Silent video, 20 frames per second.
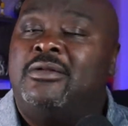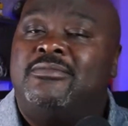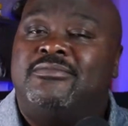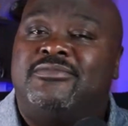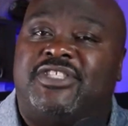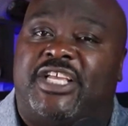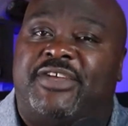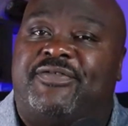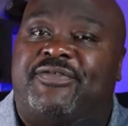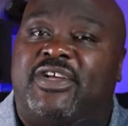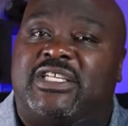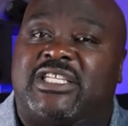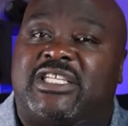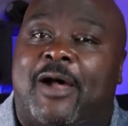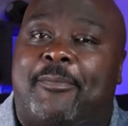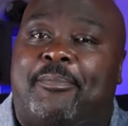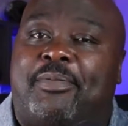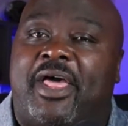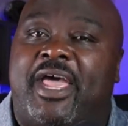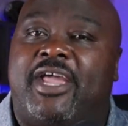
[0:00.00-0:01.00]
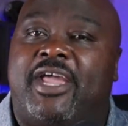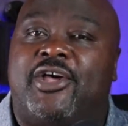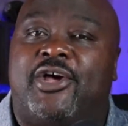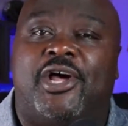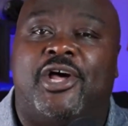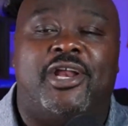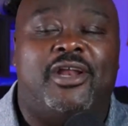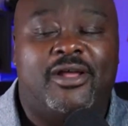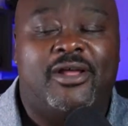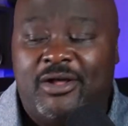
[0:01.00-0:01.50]
Defense not playing
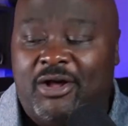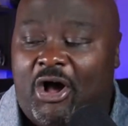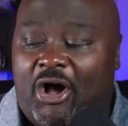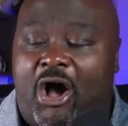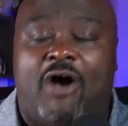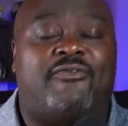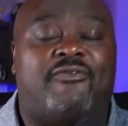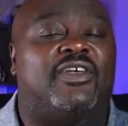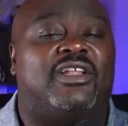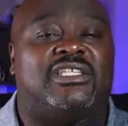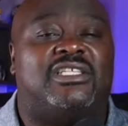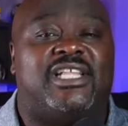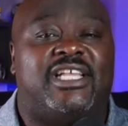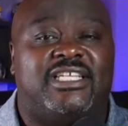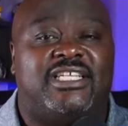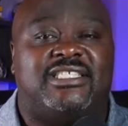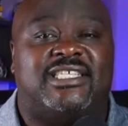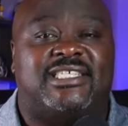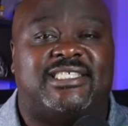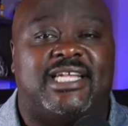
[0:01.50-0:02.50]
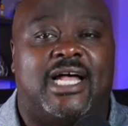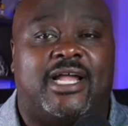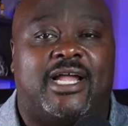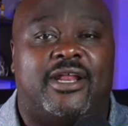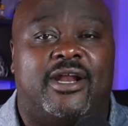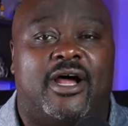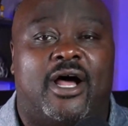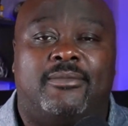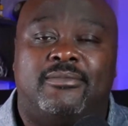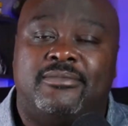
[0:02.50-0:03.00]
good. Offense needs to suck it
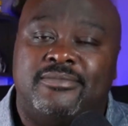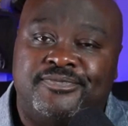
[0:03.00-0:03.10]
up.